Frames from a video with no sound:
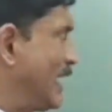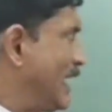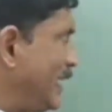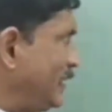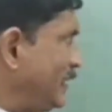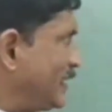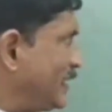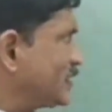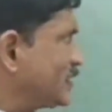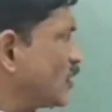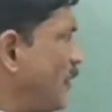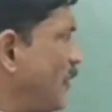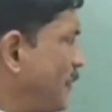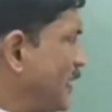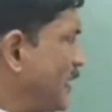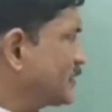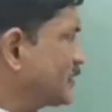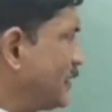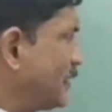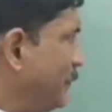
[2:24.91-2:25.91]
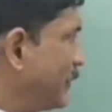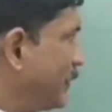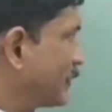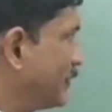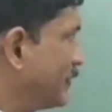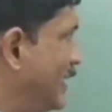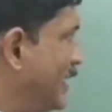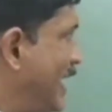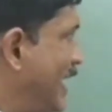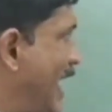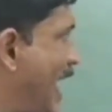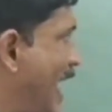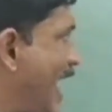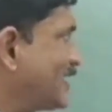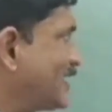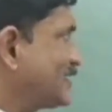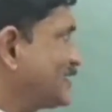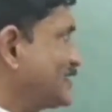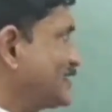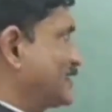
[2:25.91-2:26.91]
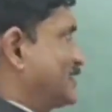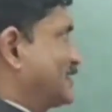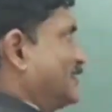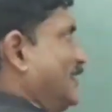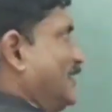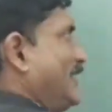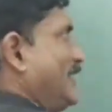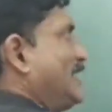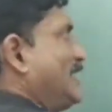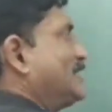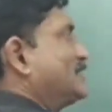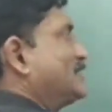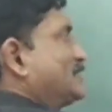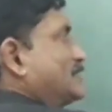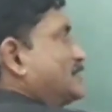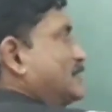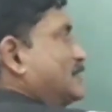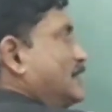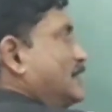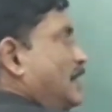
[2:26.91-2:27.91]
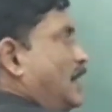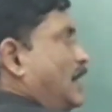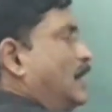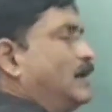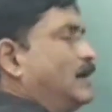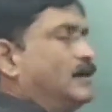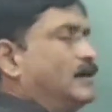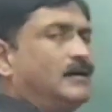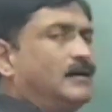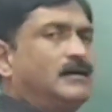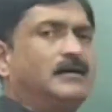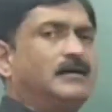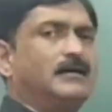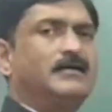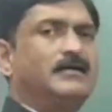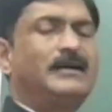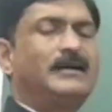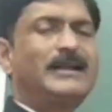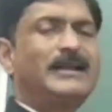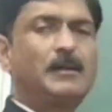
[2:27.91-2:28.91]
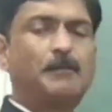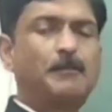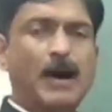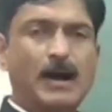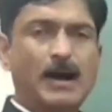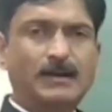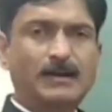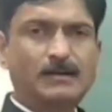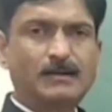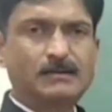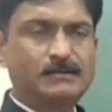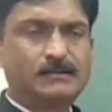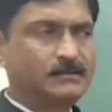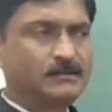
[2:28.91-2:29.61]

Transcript: In this complex number, x is a real part